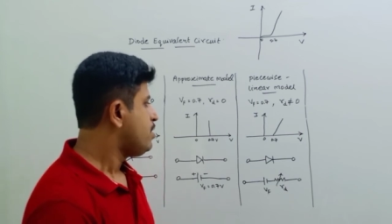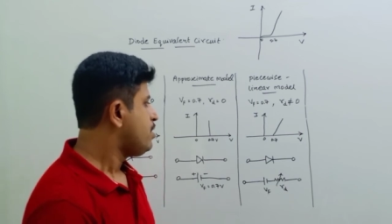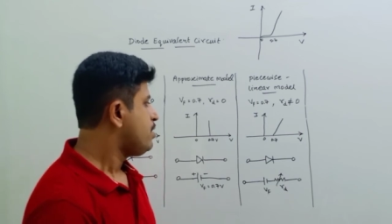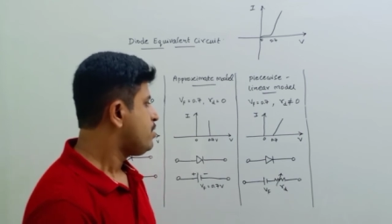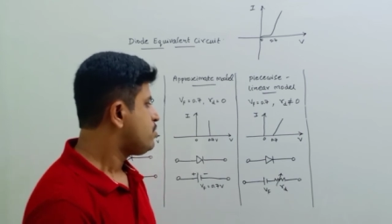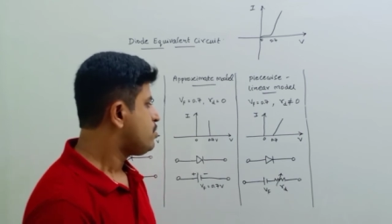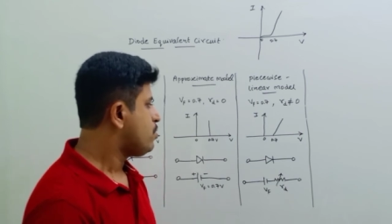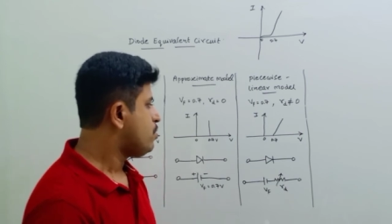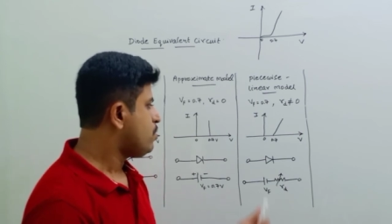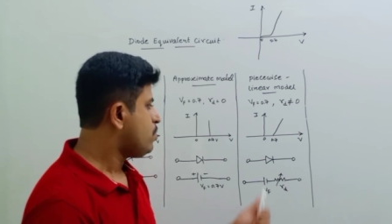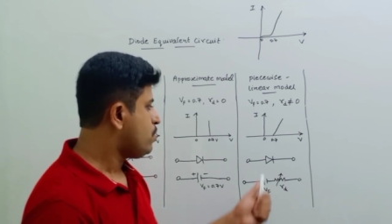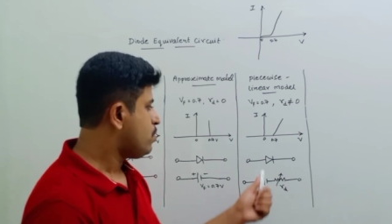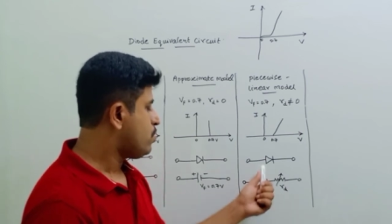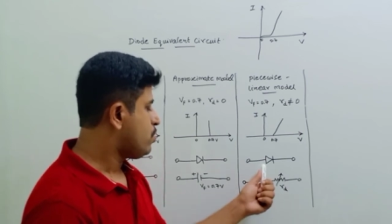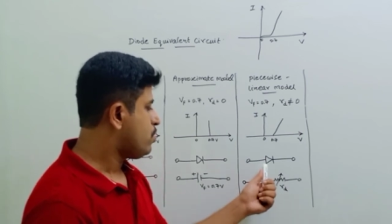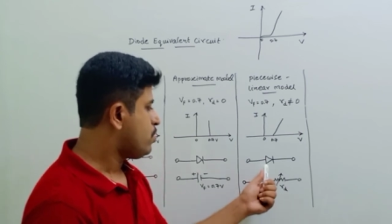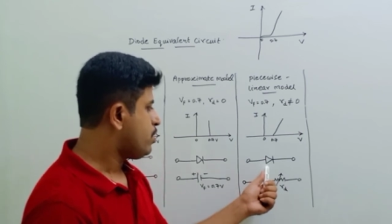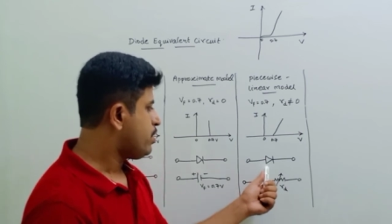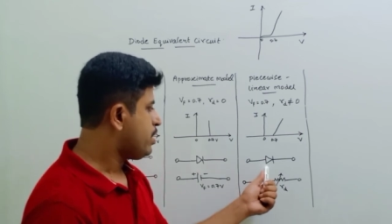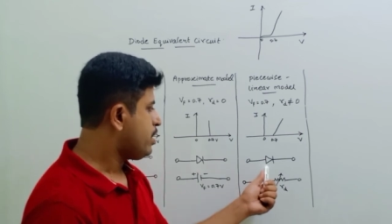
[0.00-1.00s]

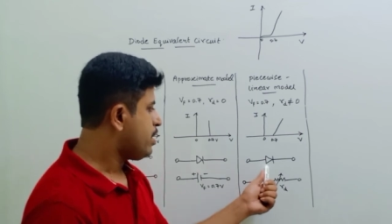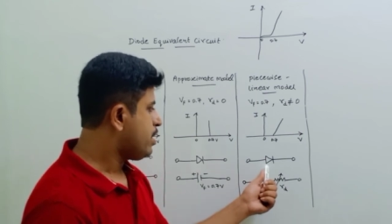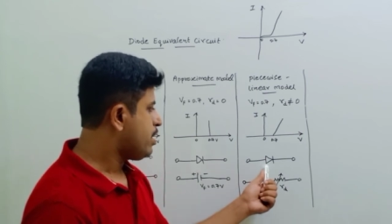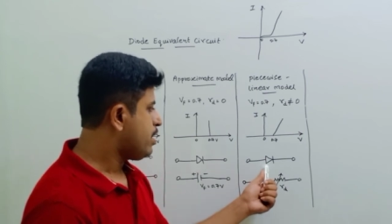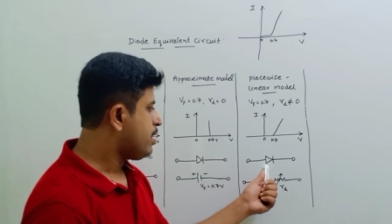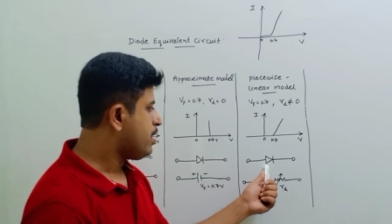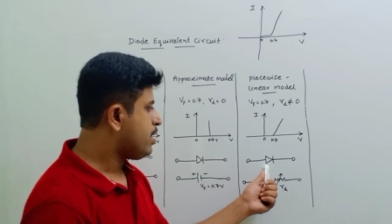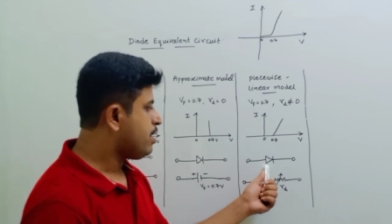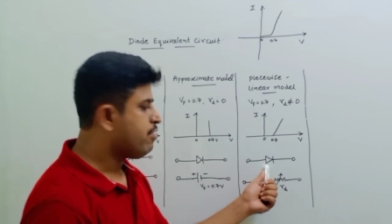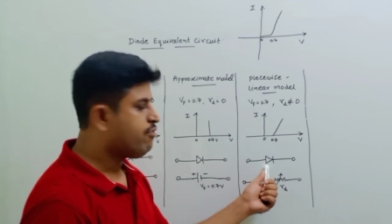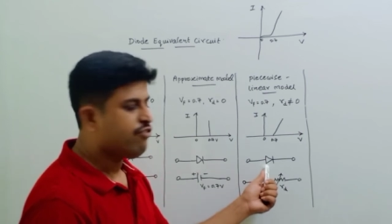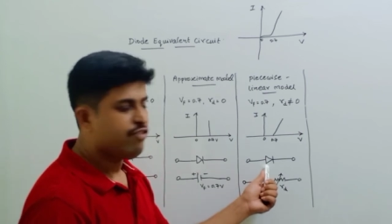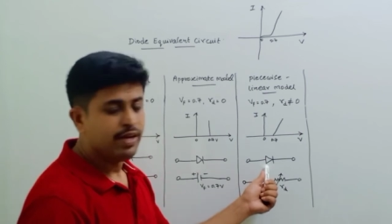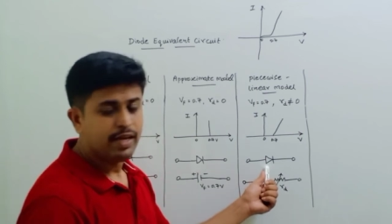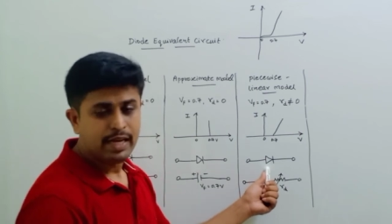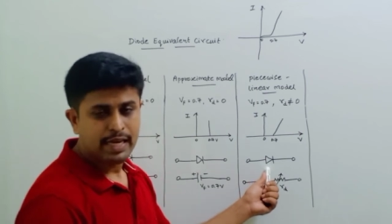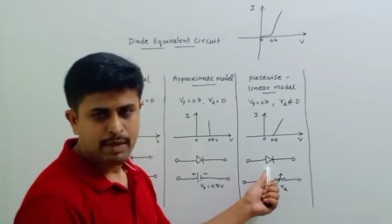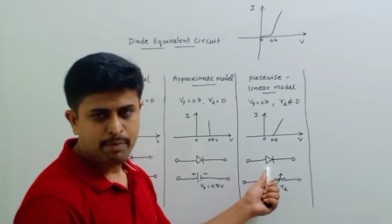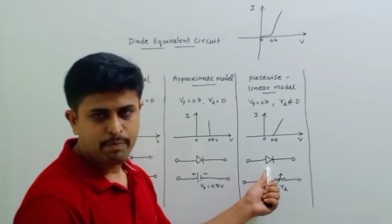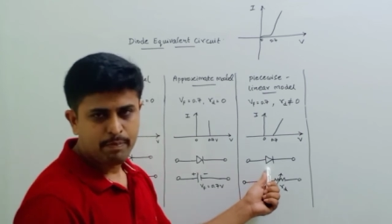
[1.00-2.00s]
So if you
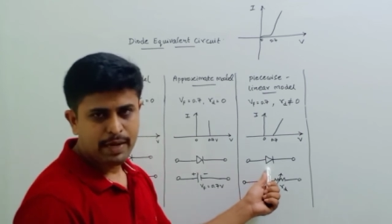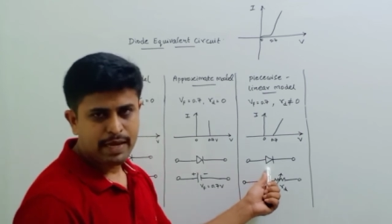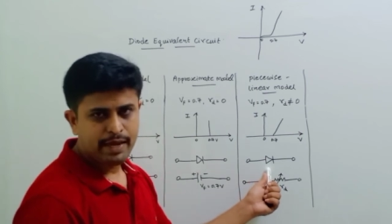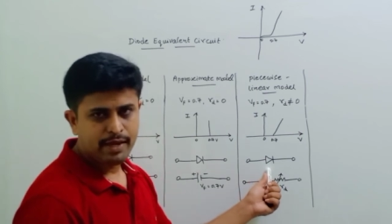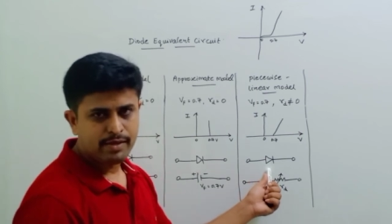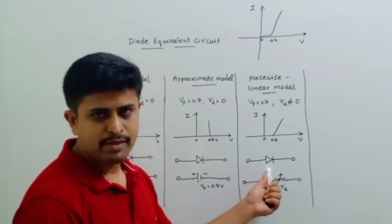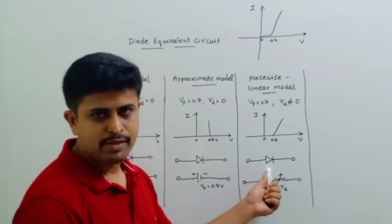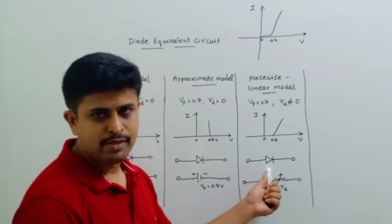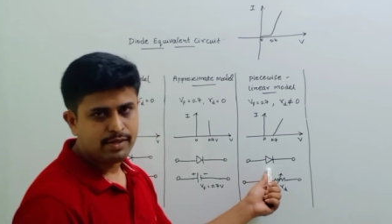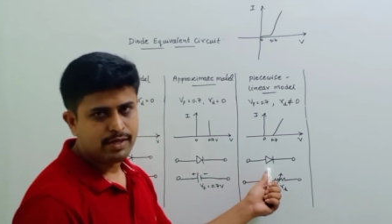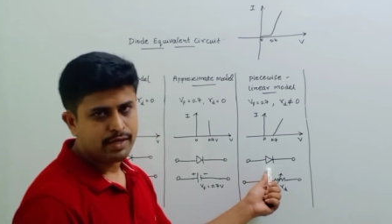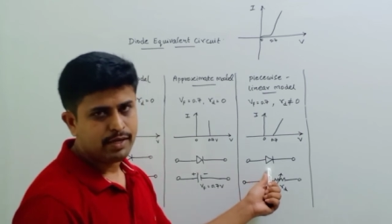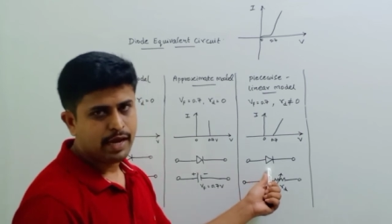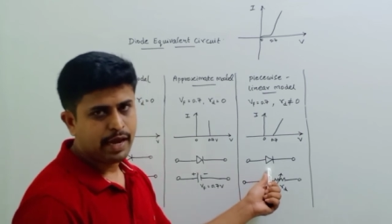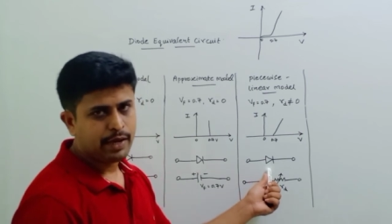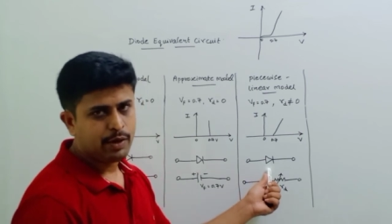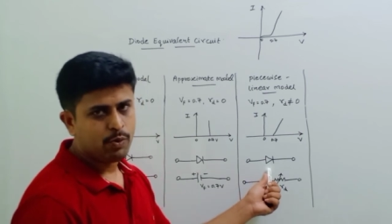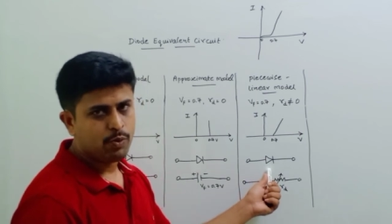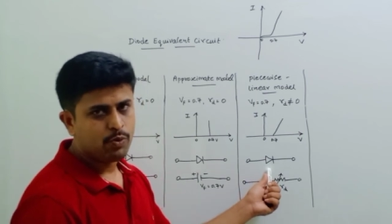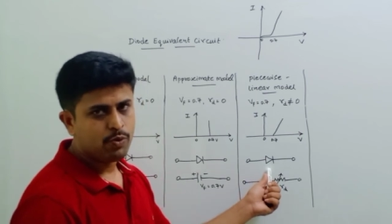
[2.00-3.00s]
replace the
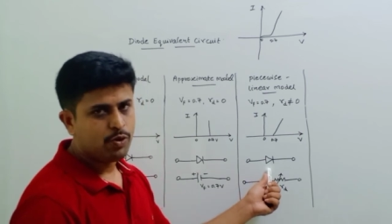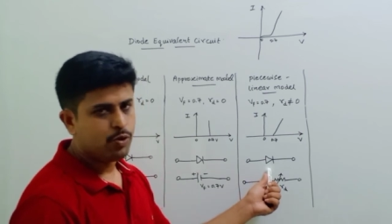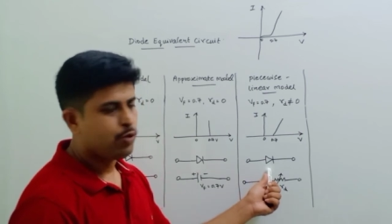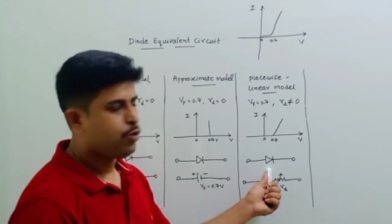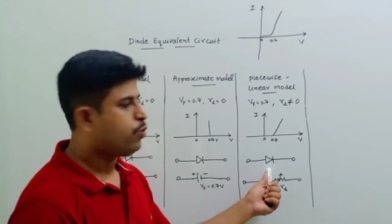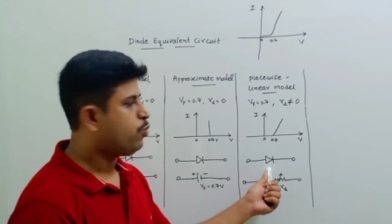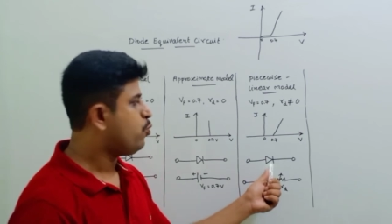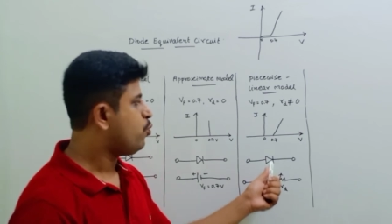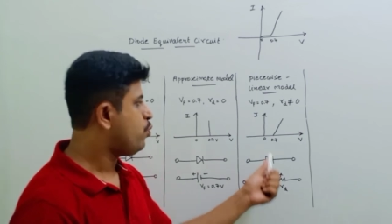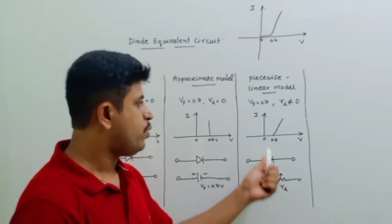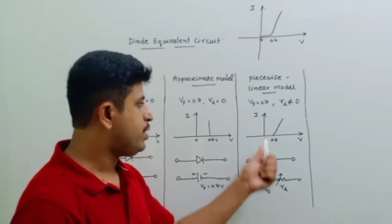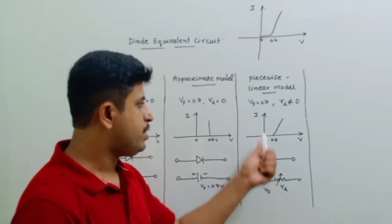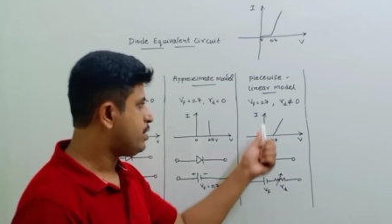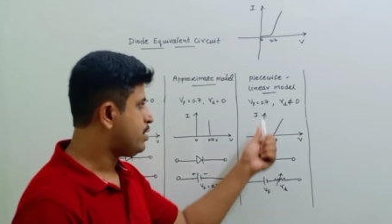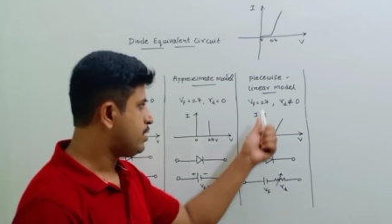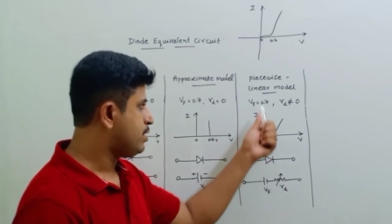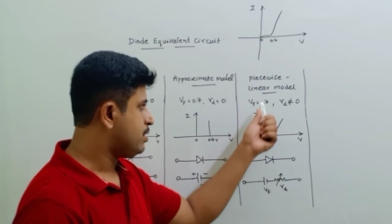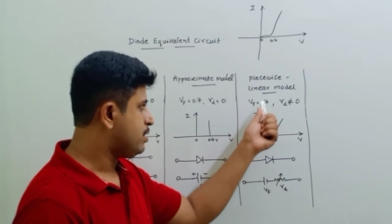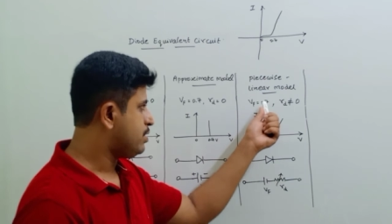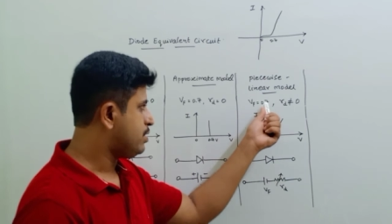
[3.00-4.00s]
diode with
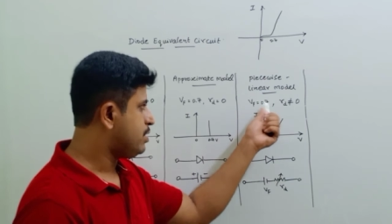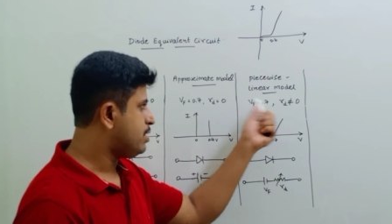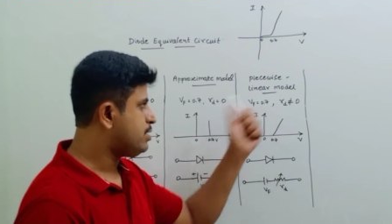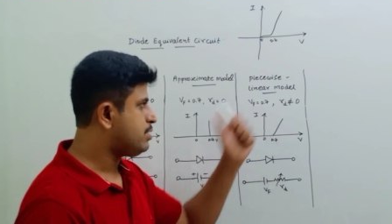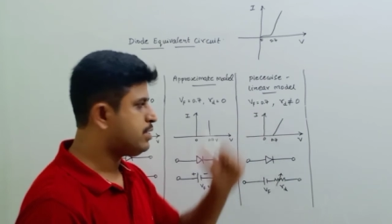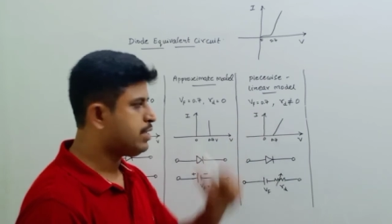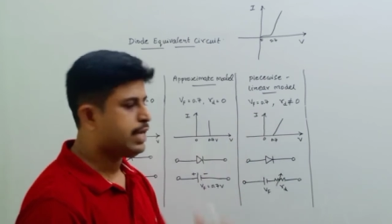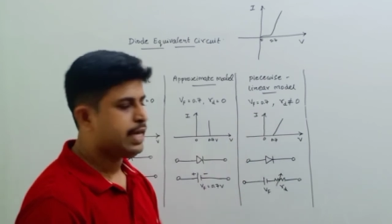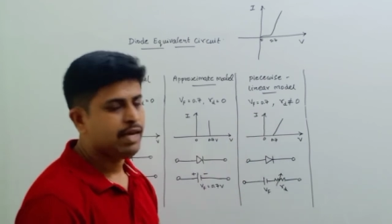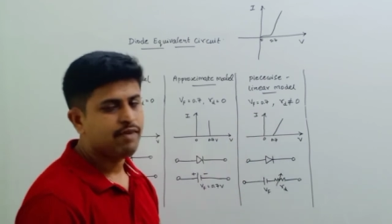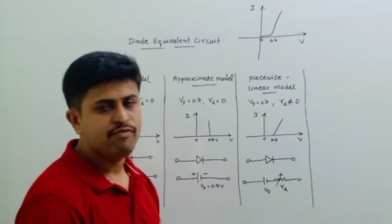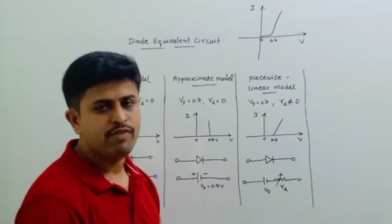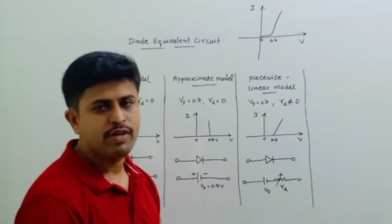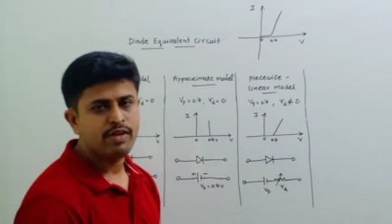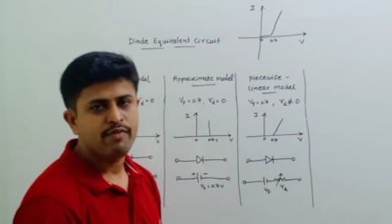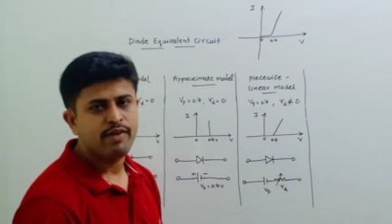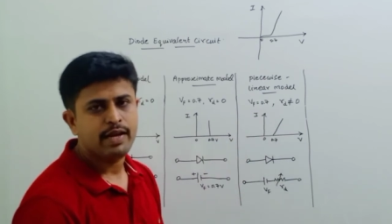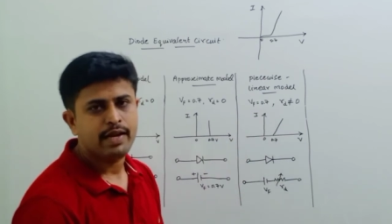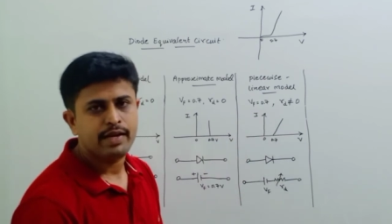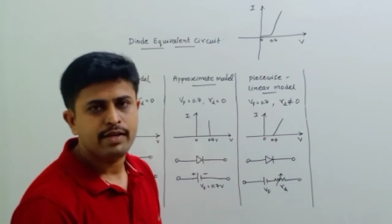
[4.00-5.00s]
this
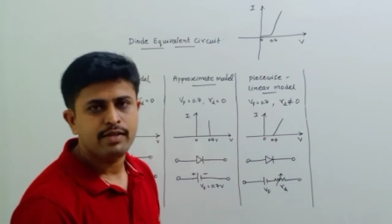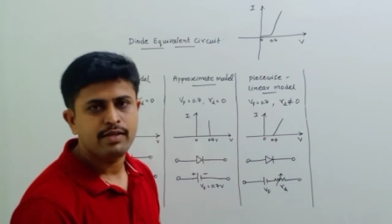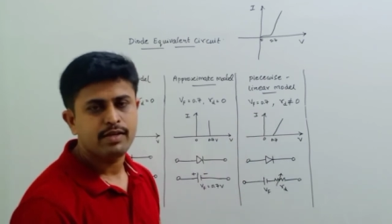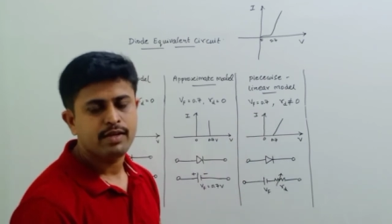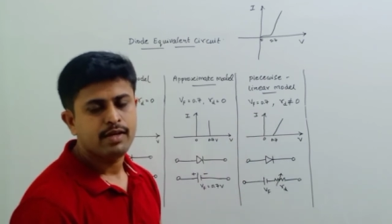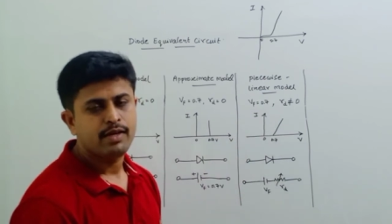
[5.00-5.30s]
equivalent